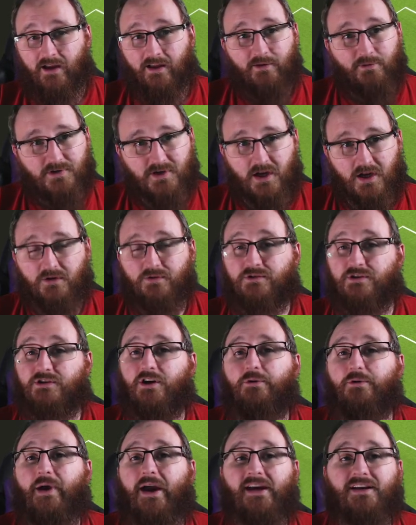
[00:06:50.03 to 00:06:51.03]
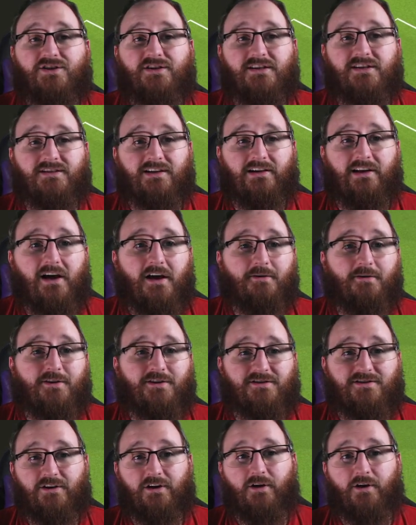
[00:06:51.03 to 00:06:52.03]
Goes to show XG is a lie
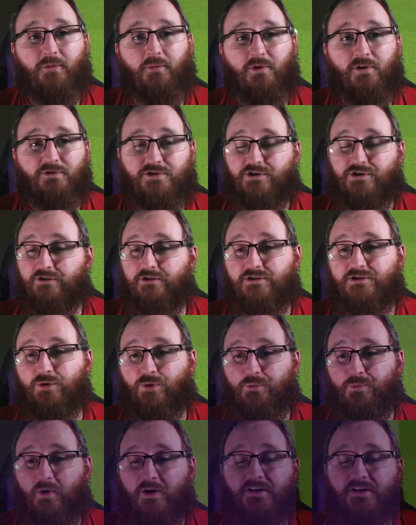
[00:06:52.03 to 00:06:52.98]
because Solihull Moors should have scored 1 as